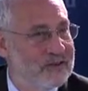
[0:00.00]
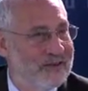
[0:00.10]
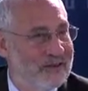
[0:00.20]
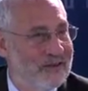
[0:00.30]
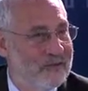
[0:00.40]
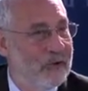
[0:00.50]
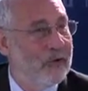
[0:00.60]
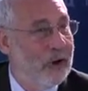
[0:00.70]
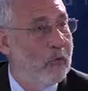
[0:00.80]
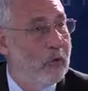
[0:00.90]

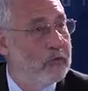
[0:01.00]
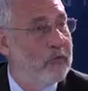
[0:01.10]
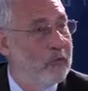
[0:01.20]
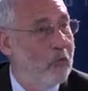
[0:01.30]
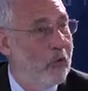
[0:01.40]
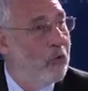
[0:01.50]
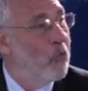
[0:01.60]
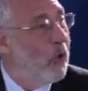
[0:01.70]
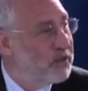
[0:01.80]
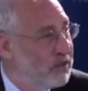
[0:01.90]
figure out
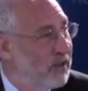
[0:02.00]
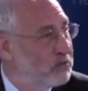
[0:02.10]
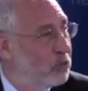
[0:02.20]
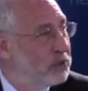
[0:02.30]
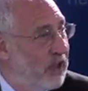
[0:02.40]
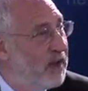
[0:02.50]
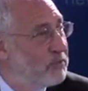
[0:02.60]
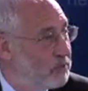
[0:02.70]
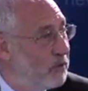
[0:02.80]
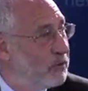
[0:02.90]
what sense was Adam
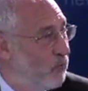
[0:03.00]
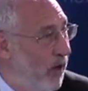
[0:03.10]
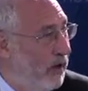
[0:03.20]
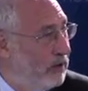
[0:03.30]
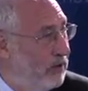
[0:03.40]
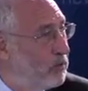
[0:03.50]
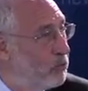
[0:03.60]
Smith right, and to